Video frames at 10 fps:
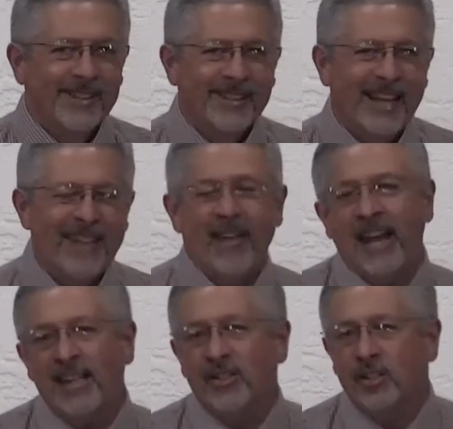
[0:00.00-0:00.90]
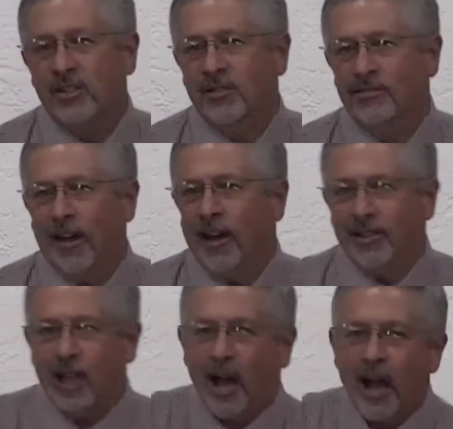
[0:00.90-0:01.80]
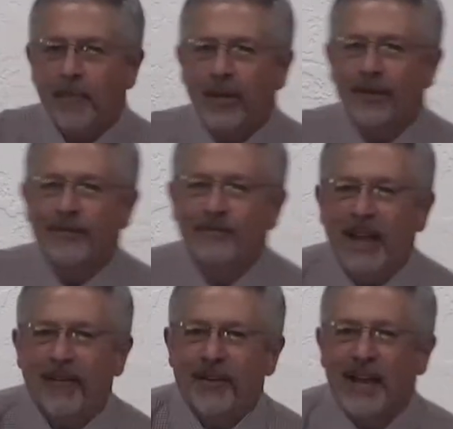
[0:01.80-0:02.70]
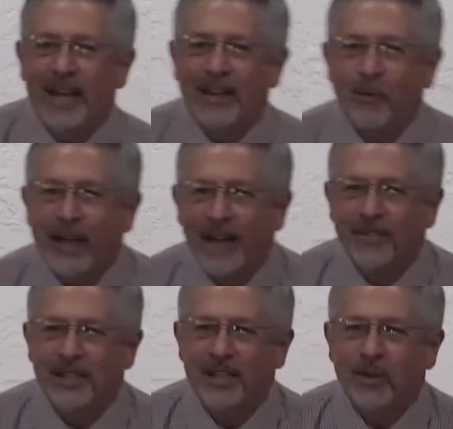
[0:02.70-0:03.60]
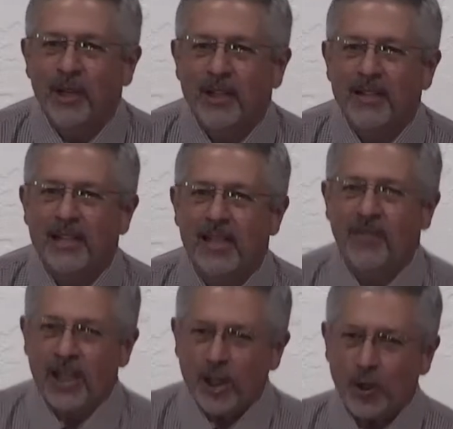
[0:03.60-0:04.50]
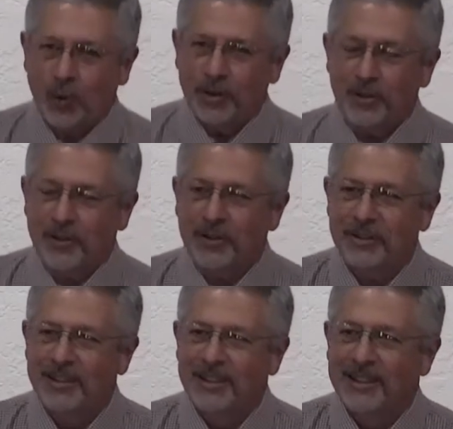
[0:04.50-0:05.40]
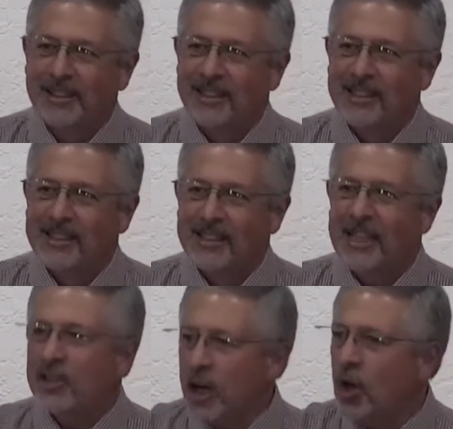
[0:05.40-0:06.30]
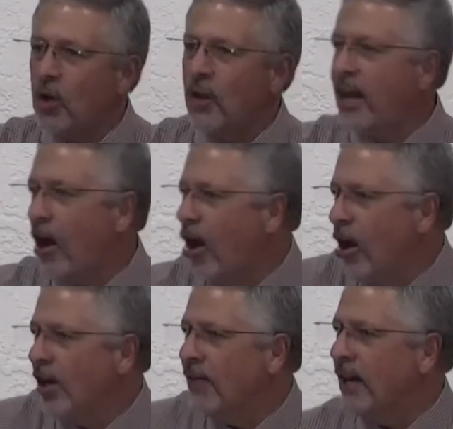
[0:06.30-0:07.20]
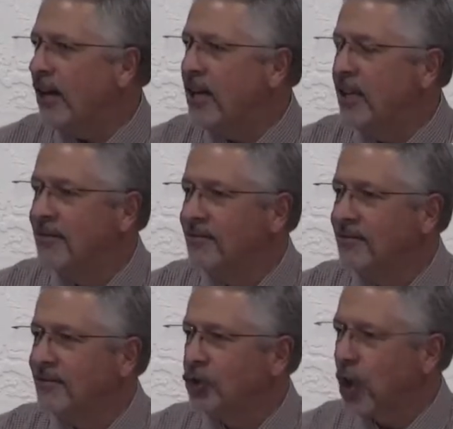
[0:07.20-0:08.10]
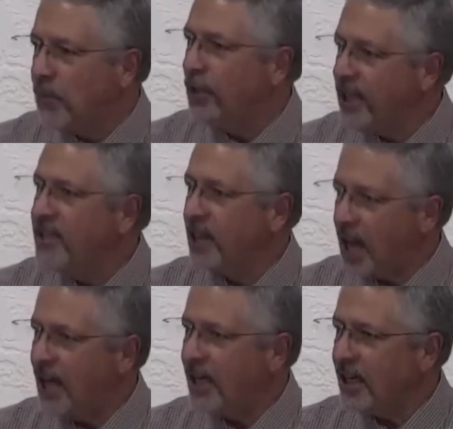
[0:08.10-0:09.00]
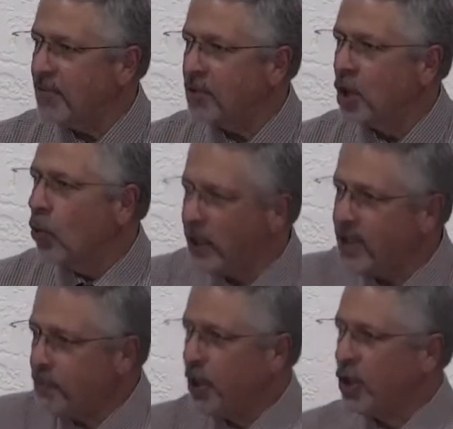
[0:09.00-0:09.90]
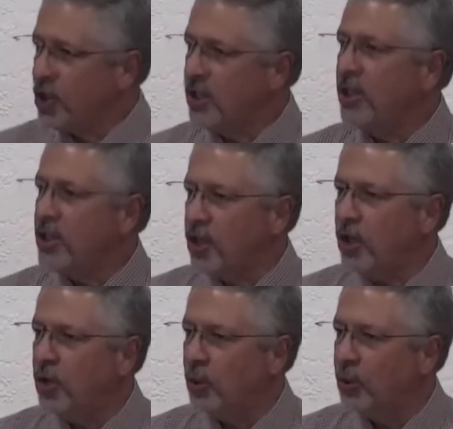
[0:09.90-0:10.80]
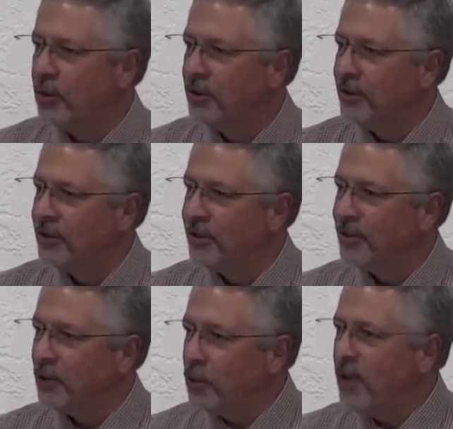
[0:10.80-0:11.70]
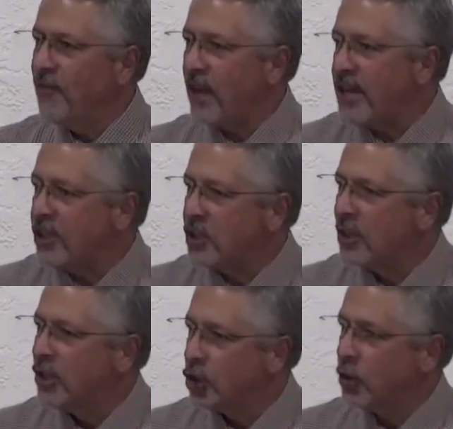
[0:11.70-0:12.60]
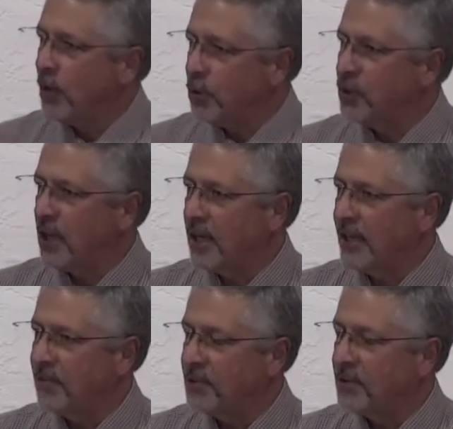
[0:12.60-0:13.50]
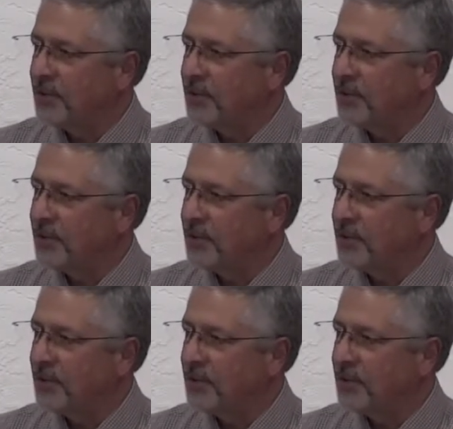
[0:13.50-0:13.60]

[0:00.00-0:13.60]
and that's on top of everything that we have to deal with as individuals and so they are very troubling times. What's a person to do when we face troubled times?